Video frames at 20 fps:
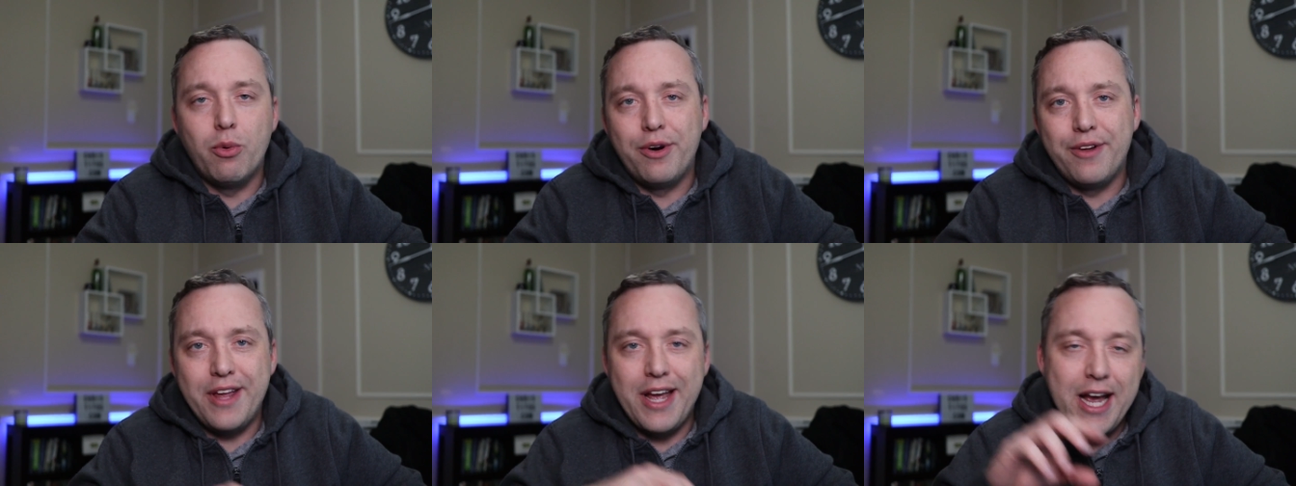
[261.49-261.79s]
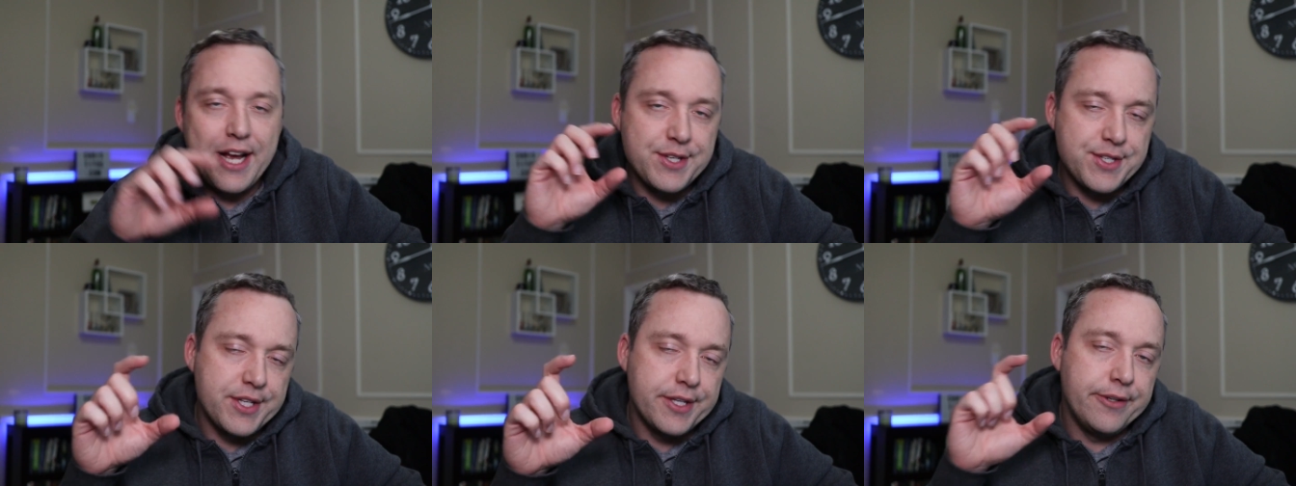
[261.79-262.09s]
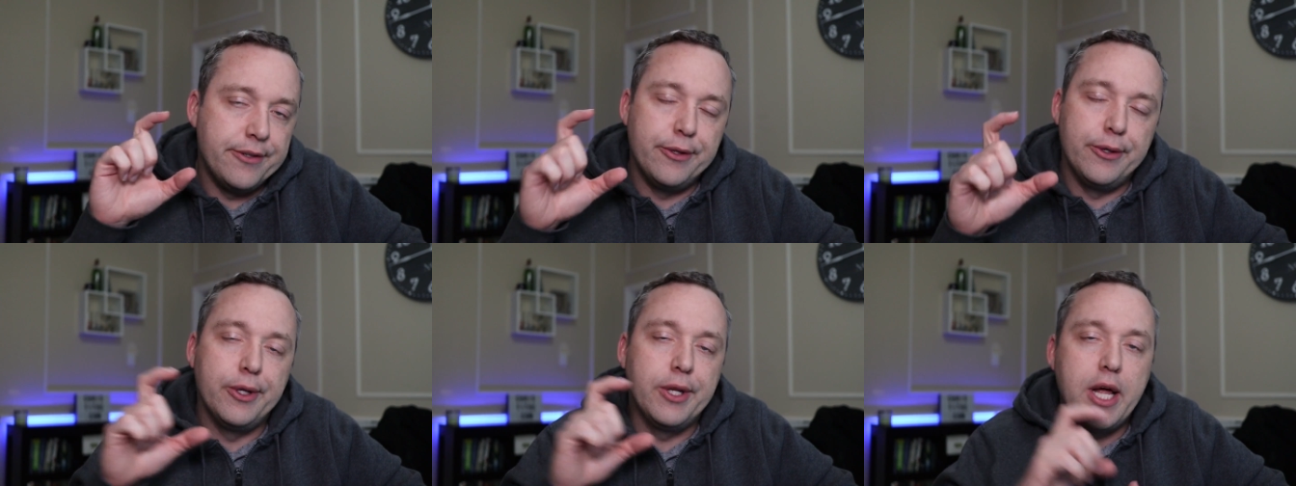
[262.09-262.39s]
where it has
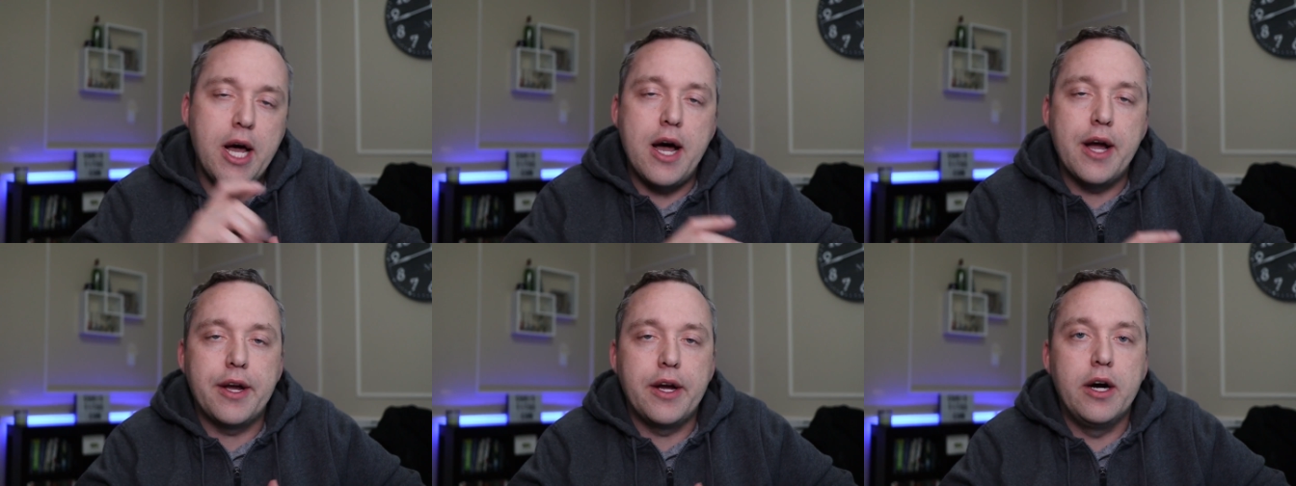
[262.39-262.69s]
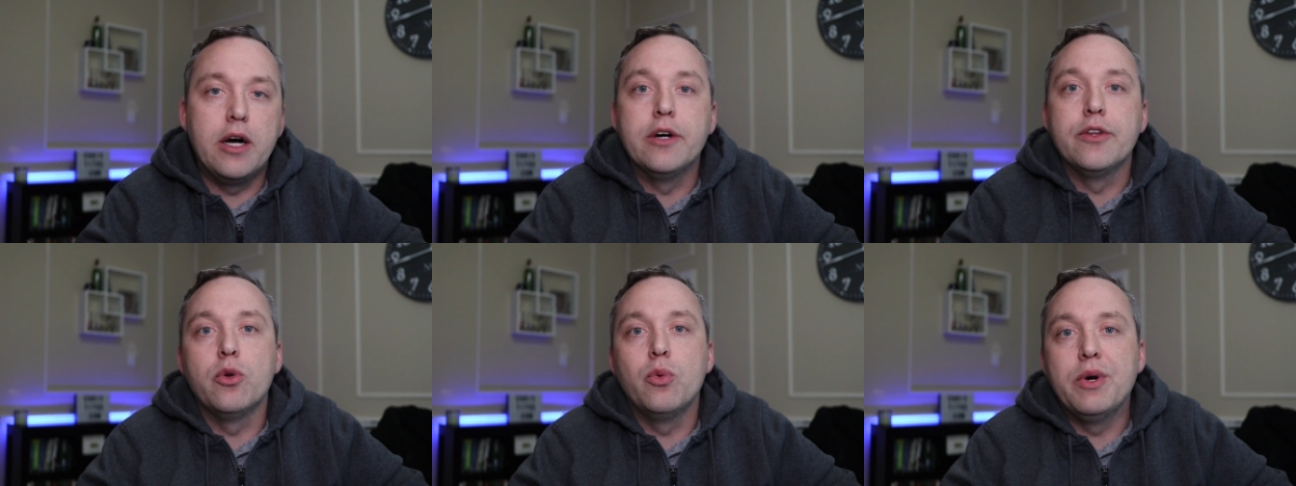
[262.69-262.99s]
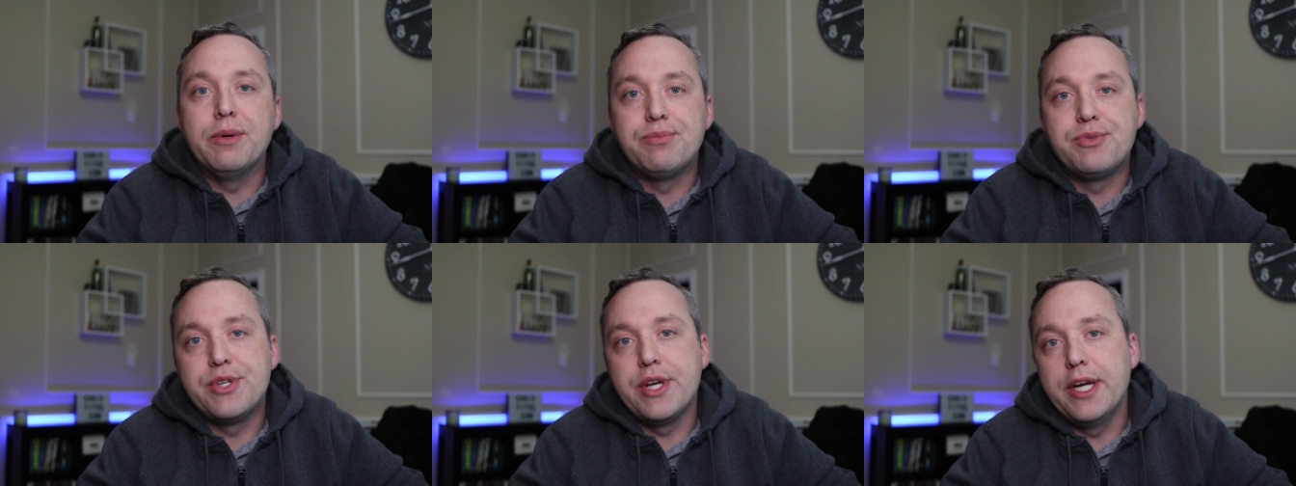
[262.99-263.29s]
the lock on the
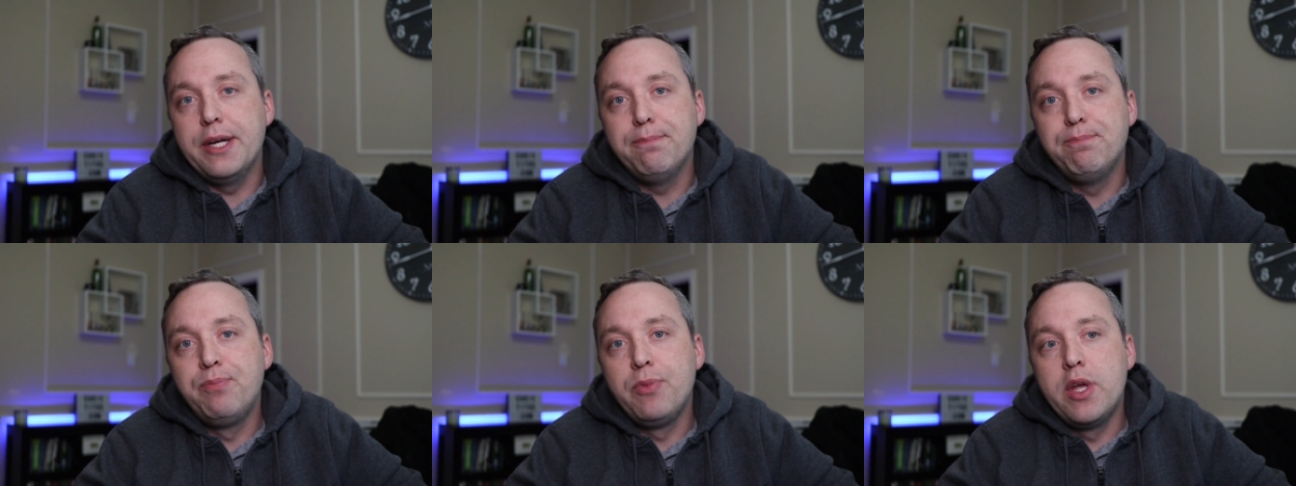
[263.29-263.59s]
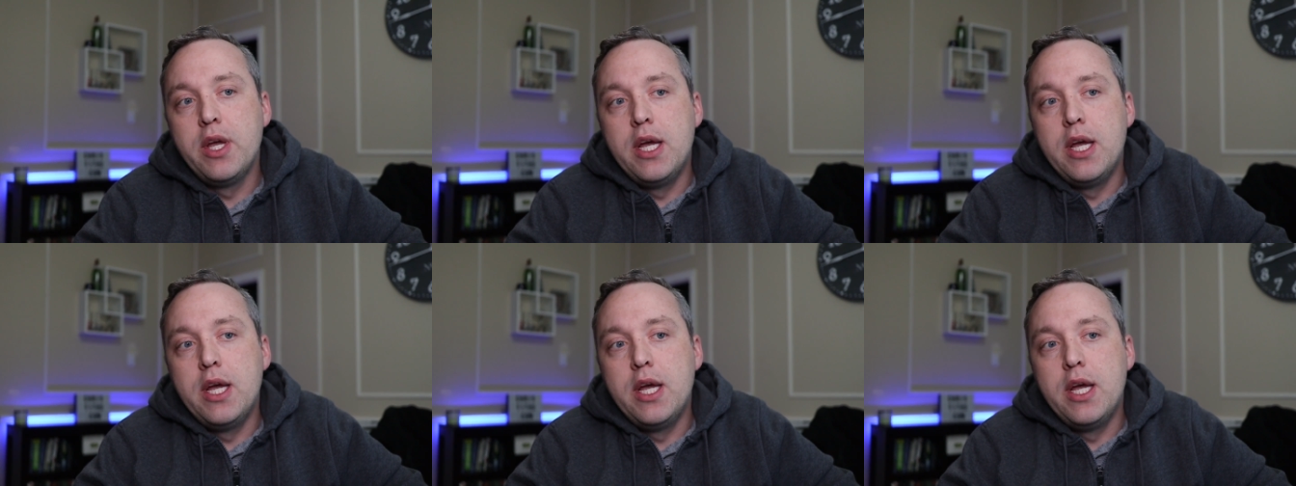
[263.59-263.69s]
website.